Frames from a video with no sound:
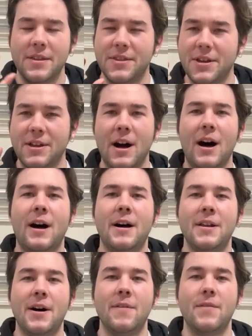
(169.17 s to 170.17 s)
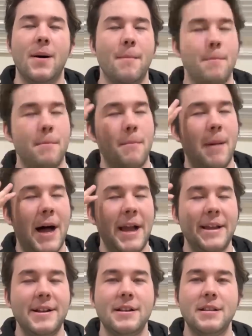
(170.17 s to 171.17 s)
the god of
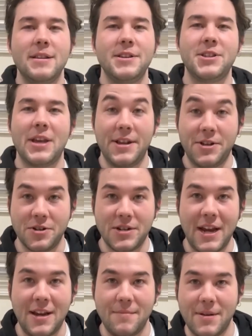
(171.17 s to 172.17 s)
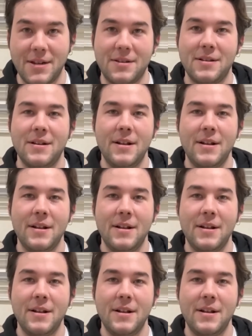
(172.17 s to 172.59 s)
mindless entertainment.